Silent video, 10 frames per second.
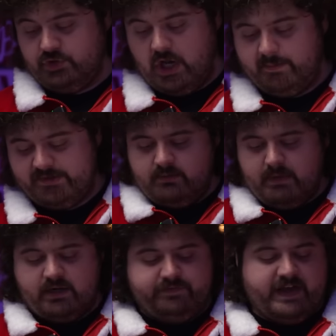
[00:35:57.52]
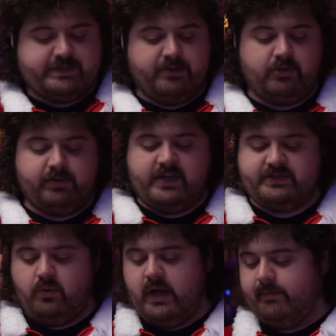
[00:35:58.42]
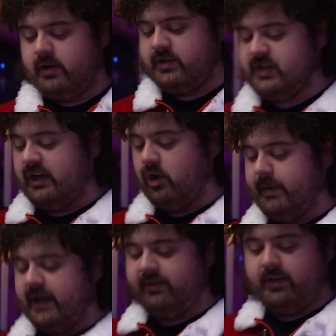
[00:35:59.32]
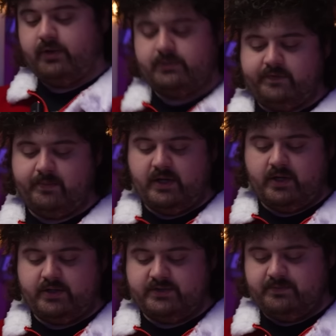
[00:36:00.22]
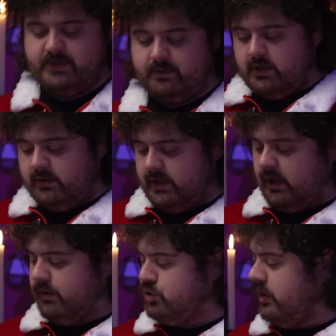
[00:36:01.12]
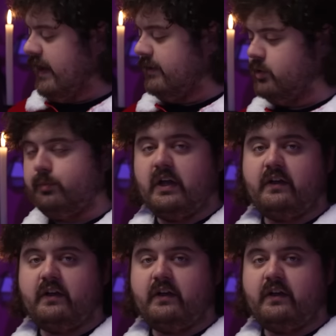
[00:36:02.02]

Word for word: jobs. Michael Fassbender plays a way better psychopath, though, if I'm being honest. So there you go. Enjoy that. Hope